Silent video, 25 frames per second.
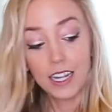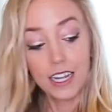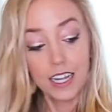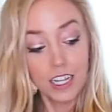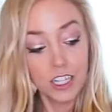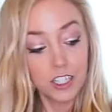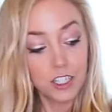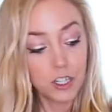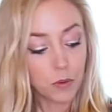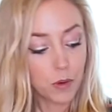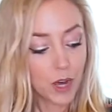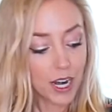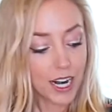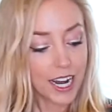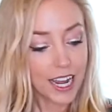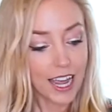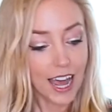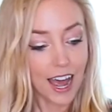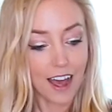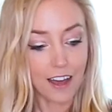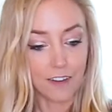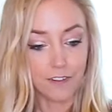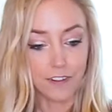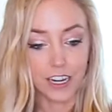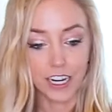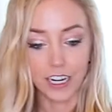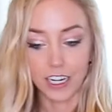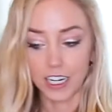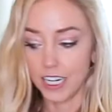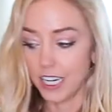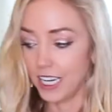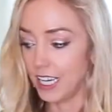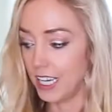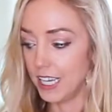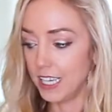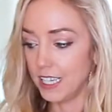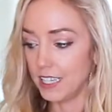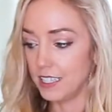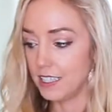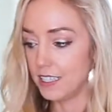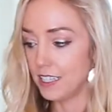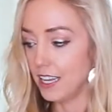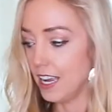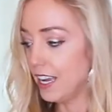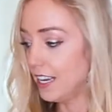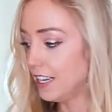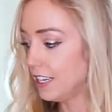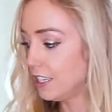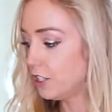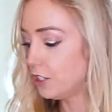So what I have here is
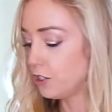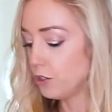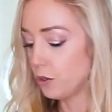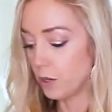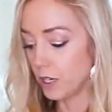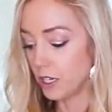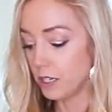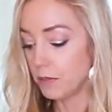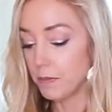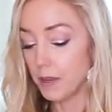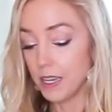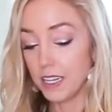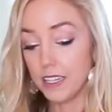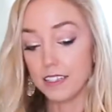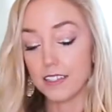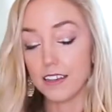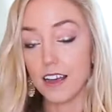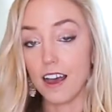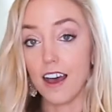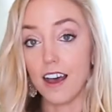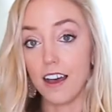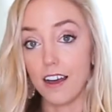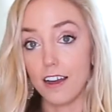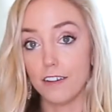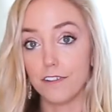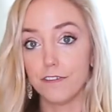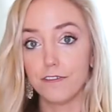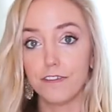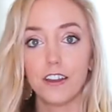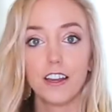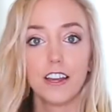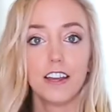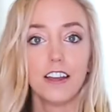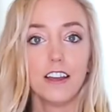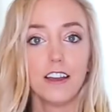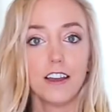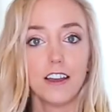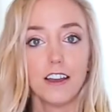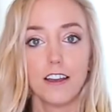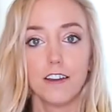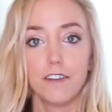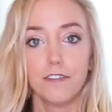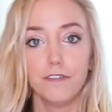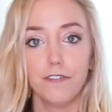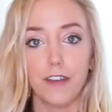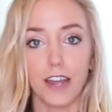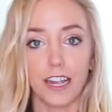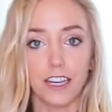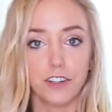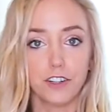an assortment of
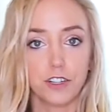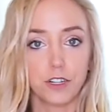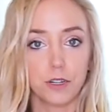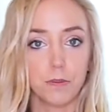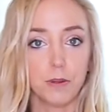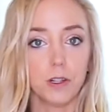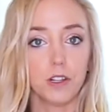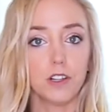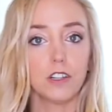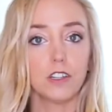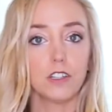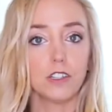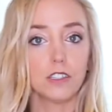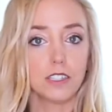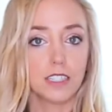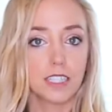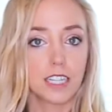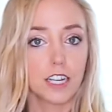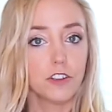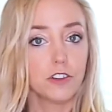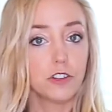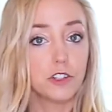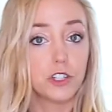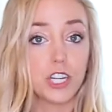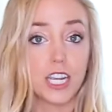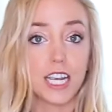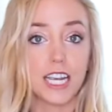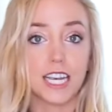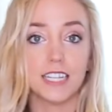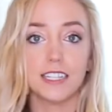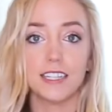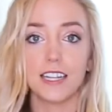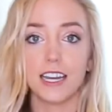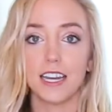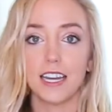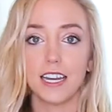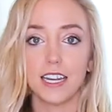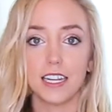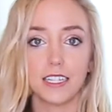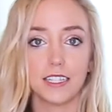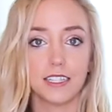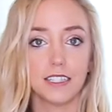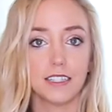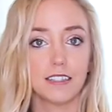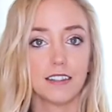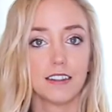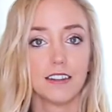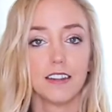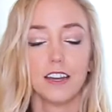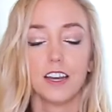vegetables,
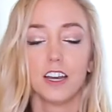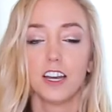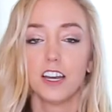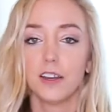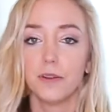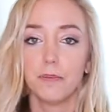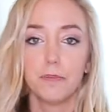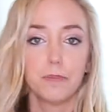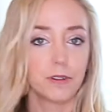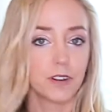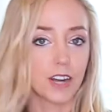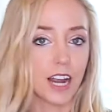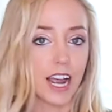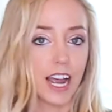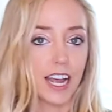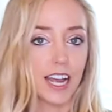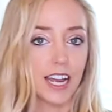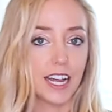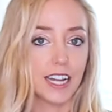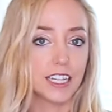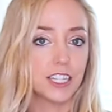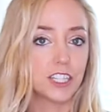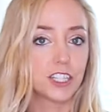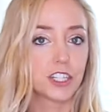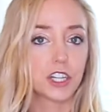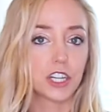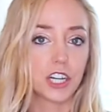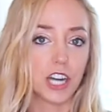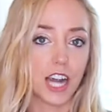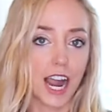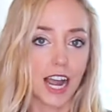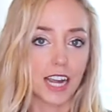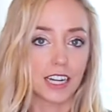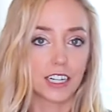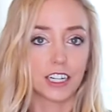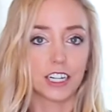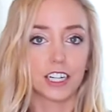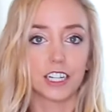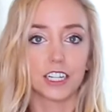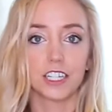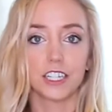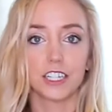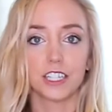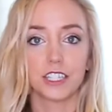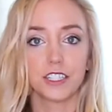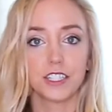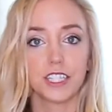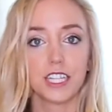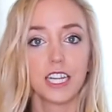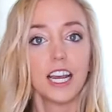cheeses, breads,
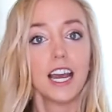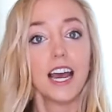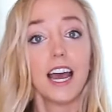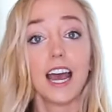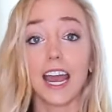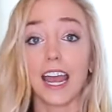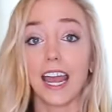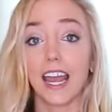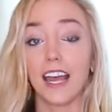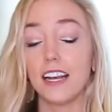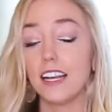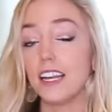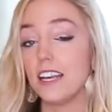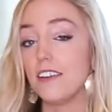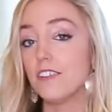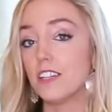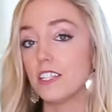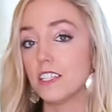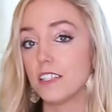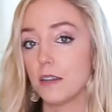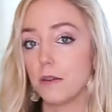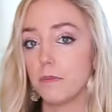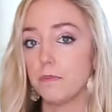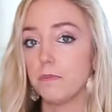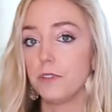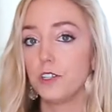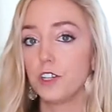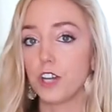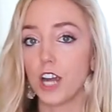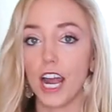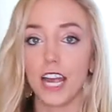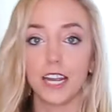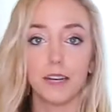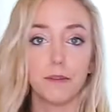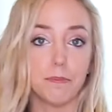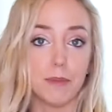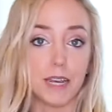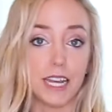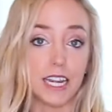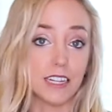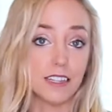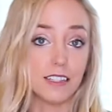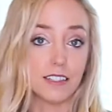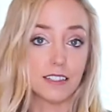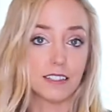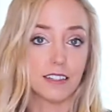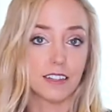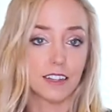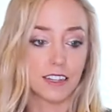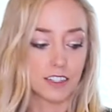crackers, and even some dried
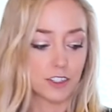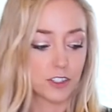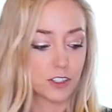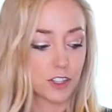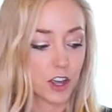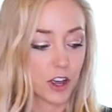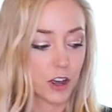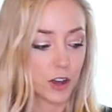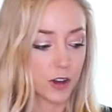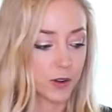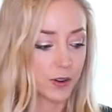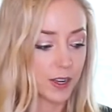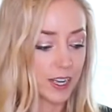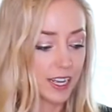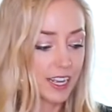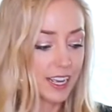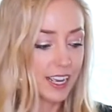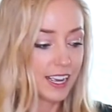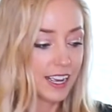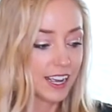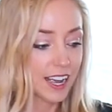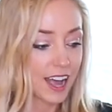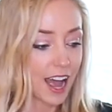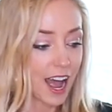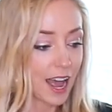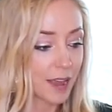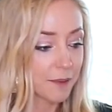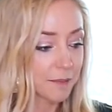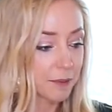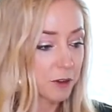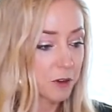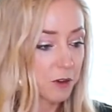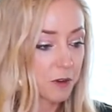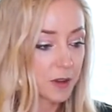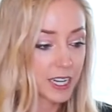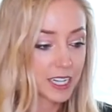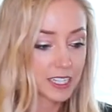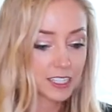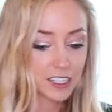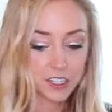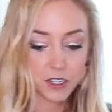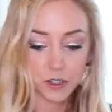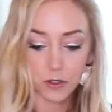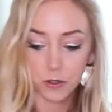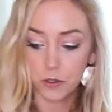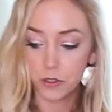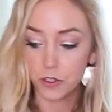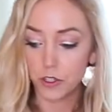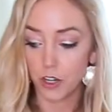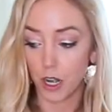meats. So I'm going
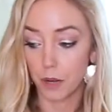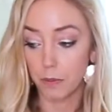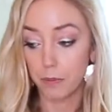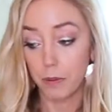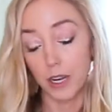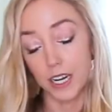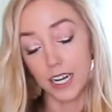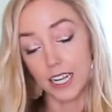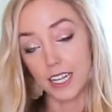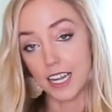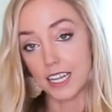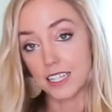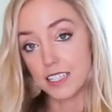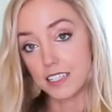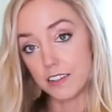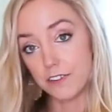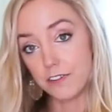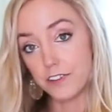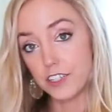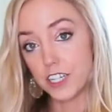to start putting that stuff